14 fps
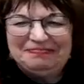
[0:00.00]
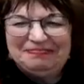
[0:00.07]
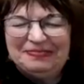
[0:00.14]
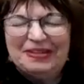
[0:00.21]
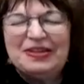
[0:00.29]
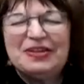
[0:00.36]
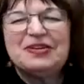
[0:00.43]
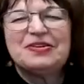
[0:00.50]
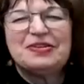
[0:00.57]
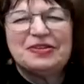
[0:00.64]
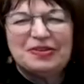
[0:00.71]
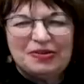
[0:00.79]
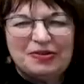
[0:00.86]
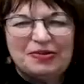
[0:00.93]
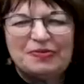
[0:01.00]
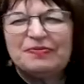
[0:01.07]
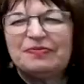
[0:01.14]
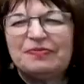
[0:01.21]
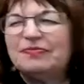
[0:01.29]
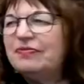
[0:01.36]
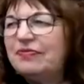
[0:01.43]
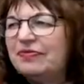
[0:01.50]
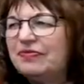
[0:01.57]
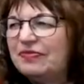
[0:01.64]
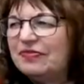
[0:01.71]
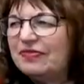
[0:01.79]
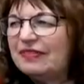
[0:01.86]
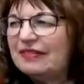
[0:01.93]

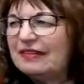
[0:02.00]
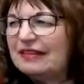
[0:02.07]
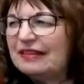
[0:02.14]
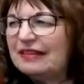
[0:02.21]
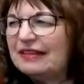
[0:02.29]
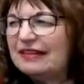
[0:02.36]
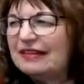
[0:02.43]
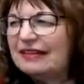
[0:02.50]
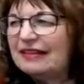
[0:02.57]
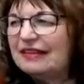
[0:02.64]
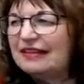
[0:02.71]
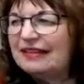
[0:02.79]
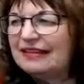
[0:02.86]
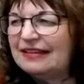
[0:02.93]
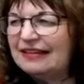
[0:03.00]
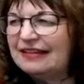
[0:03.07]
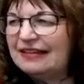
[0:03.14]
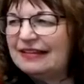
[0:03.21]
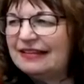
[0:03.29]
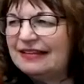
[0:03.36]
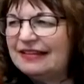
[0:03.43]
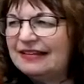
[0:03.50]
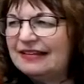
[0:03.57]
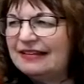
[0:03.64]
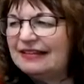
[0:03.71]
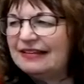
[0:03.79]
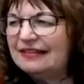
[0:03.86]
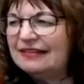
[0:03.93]

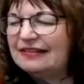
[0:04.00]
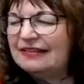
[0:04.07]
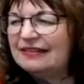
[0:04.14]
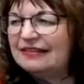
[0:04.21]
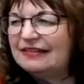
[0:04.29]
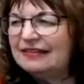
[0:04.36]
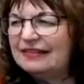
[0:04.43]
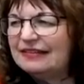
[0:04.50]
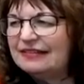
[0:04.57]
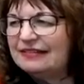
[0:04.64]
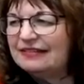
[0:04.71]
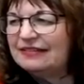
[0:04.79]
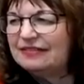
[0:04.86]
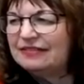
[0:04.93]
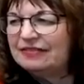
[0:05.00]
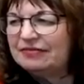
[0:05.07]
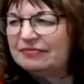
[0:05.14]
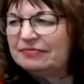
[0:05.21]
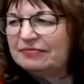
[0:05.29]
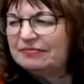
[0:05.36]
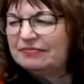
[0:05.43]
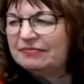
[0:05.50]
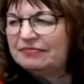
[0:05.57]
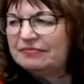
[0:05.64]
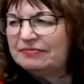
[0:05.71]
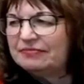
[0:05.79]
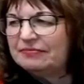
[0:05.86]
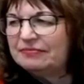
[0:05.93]

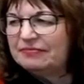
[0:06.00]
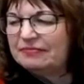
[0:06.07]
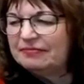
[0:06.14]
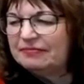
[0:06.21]
This person isn't speaking.